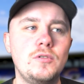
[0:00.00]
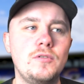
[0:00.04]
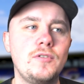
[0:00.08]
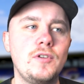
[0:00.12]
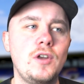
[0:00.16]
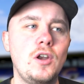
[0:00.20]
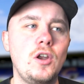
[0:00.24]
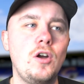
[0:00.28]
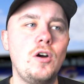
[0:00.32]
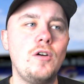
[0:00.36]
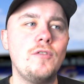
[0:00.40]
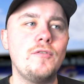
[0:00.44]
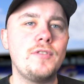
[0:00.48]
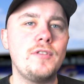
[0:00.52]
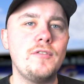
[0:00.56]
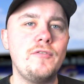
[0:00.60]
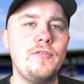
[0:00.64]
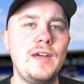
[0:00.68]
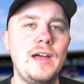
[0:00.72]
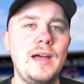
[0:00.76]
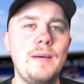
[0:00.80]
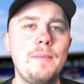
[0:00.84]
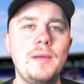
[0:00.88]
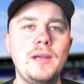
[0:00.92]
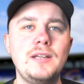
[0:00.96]
of a lot of the
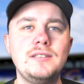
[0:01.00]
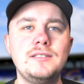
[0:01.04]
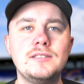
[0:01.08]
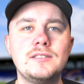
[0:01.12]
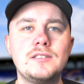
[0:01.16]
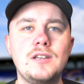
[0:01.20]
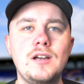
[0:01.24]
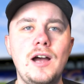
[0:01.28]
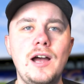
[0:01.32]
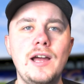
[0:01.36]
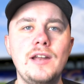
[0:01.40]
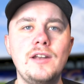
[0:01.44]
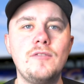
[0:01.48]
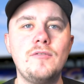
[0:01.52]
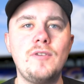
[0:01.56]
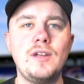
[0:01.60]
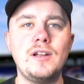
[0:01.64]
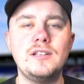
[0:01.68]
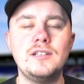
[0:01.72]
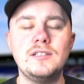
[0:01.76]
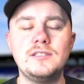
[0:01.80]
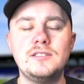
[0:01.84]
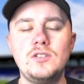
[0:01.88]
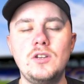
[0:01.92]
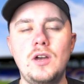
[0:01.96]
fan base is kind of
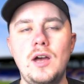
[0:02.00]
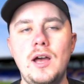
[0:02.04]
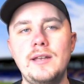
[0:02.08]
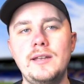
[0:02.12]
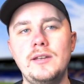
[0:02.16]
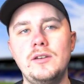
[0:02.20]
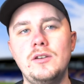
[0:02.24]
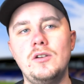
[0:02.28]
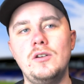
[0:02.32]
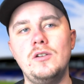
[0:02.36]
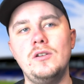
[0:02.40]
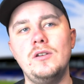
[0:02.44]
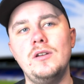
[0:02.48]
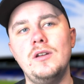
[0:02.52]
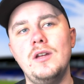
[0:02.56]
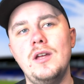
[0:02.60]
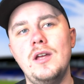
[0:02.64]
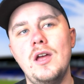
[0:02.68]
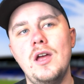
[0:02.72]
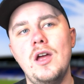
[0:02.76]
undecided on